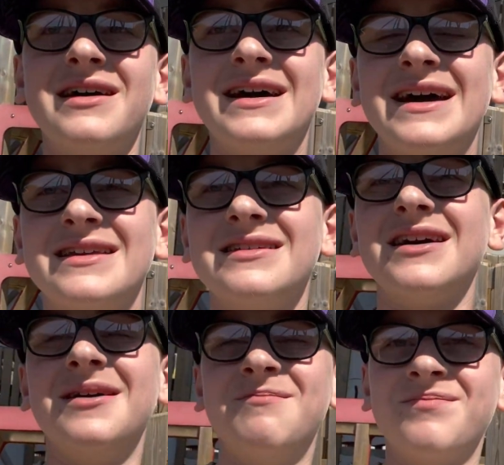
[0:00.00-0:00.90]
And
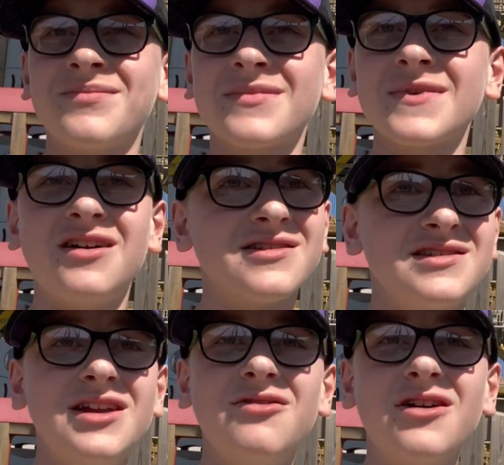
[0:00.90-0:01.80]
I'll
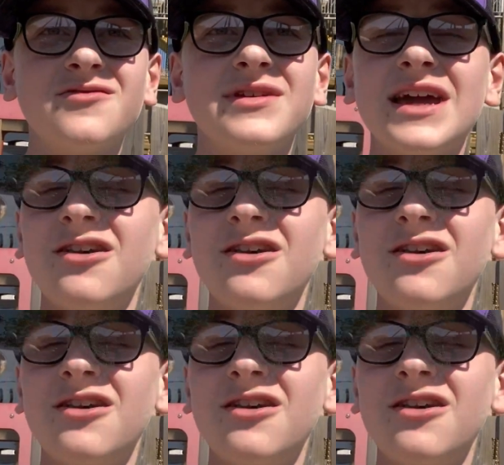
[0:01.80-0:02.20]
see you after we get